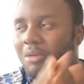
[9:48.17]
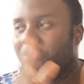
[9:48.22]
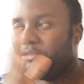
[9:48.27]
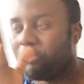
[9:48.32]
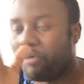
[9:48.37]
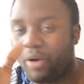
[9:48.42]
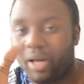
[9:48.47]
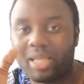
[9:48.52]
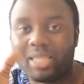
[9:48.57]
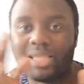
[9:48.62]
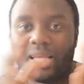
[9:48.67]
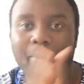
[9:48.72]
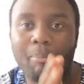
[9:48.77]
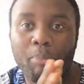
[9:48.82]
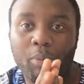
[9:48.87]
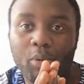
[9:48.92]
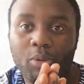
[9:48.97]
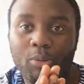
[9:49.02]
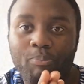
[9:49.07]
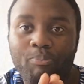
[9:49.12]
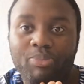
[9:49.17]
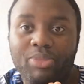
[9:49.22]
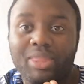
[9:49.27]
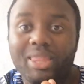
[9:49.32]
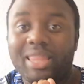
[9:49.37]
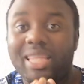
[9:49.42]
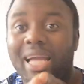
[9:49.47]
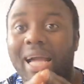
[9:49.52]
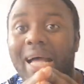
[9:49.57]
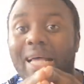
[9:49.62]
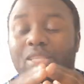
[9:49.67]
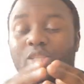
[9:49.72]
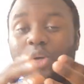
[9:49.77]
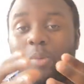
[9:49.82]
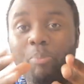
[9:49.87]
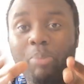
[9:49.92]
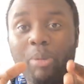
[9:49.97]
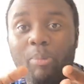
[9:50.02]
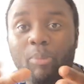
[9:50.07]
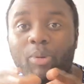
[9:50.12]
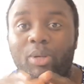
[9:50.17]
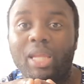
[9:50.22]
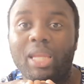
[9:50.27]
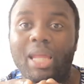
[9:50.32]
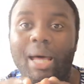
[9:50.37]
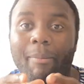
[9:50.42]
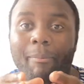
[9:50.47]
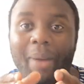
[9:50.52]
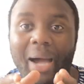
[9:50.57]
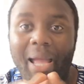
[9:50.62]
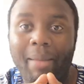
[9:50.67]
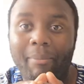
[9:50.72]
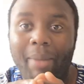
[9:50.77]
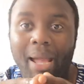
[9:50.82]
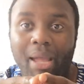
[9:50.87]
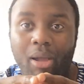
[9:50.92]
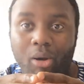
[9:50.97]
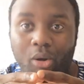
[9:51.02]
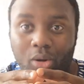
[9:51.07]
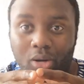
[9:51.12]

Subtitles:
For example, there are some people that are buying my